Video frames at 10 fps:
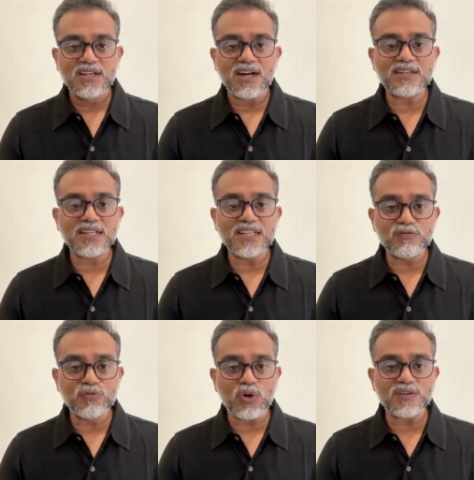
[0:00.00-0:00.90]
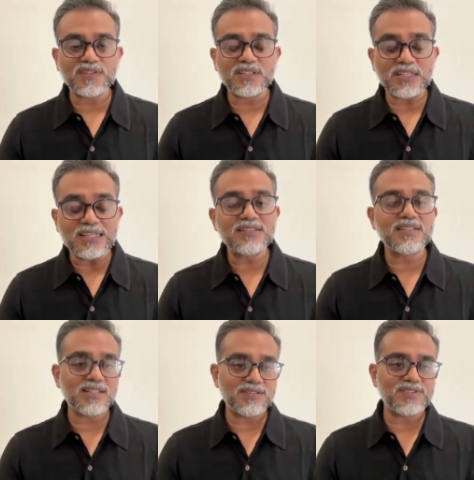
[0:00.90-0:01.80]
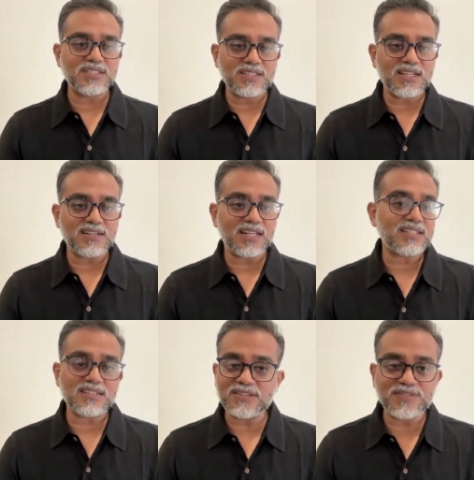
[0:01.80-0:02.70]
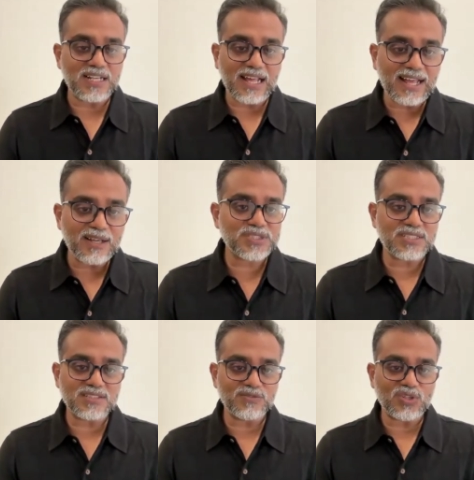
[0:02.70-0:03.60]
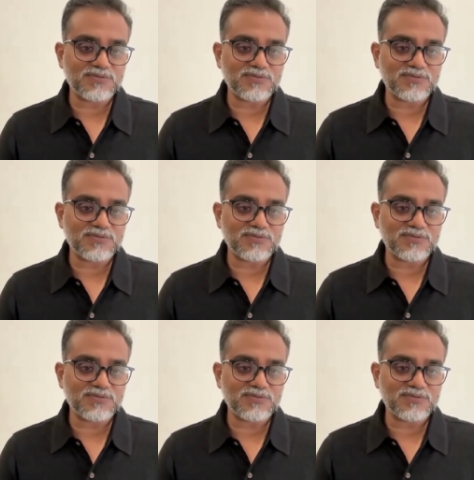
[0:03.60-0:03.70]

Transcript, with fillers: are involved in delivering care. Like even apps are involved.